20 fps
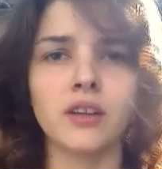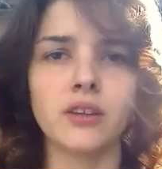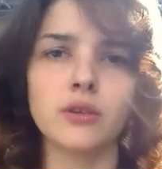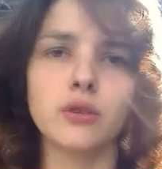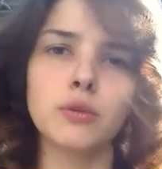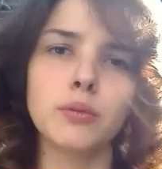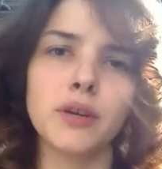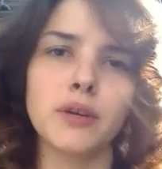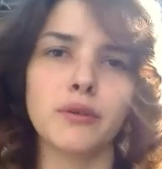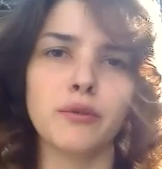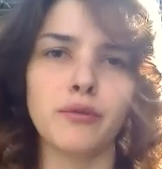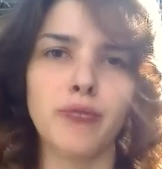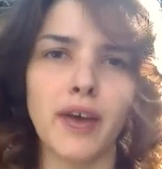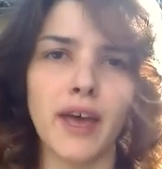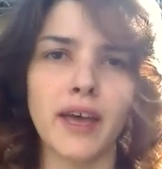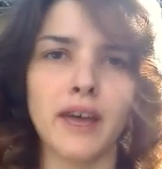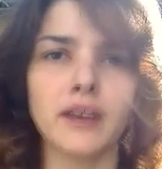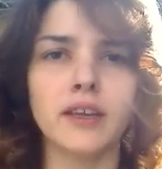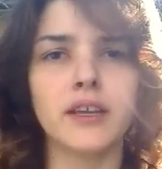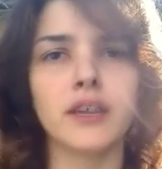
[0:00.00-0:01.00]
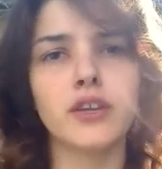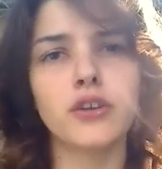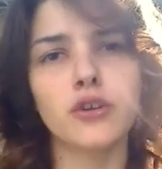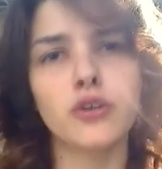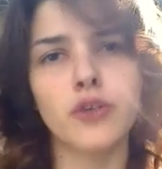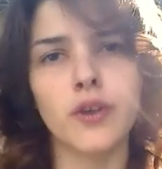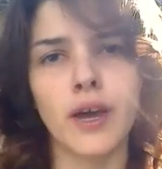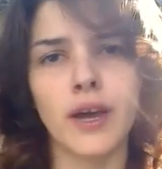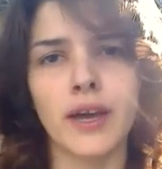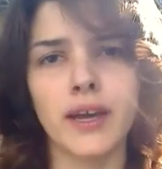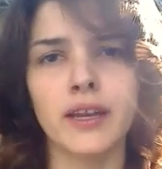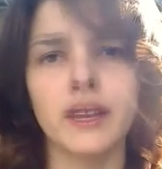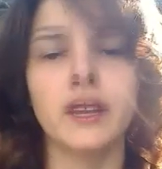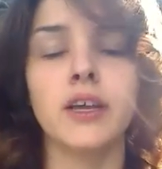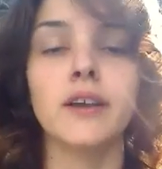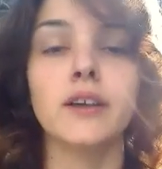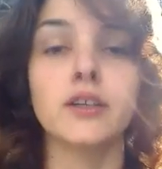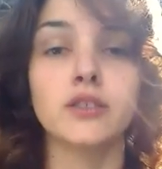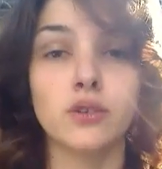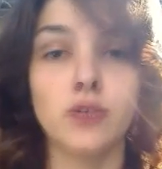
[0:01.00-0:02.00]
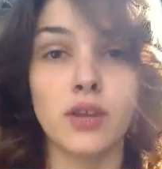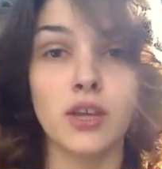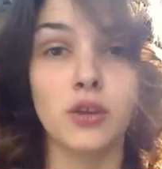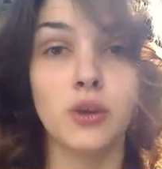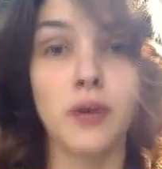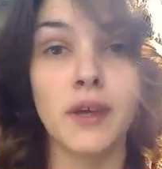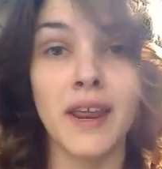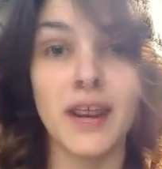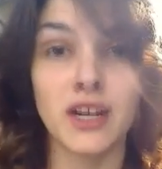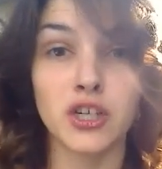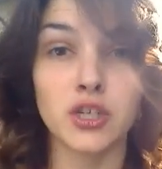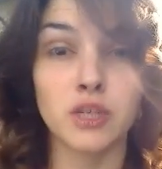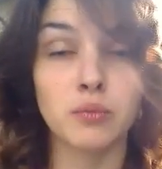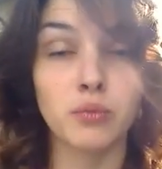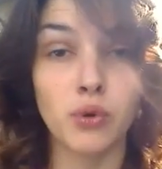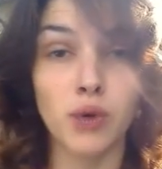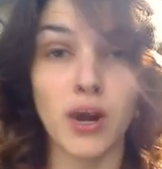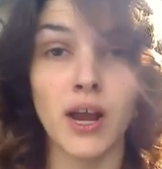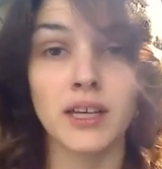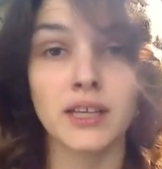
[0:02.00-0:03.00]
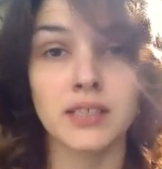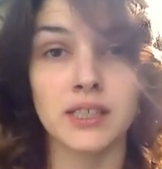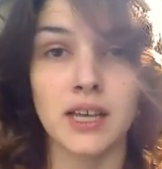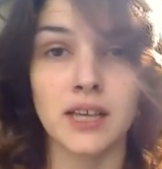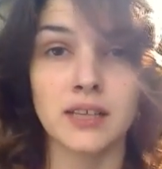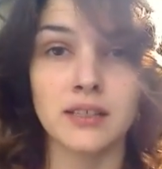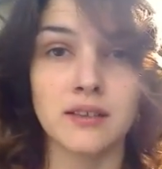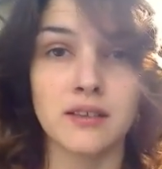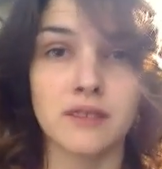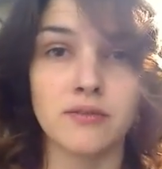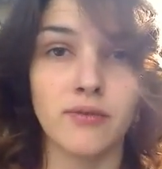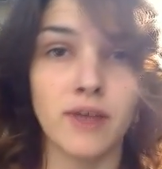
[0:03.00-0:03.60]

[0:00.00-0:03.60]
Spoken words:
a little bit of fat in your diet so that you can actually process this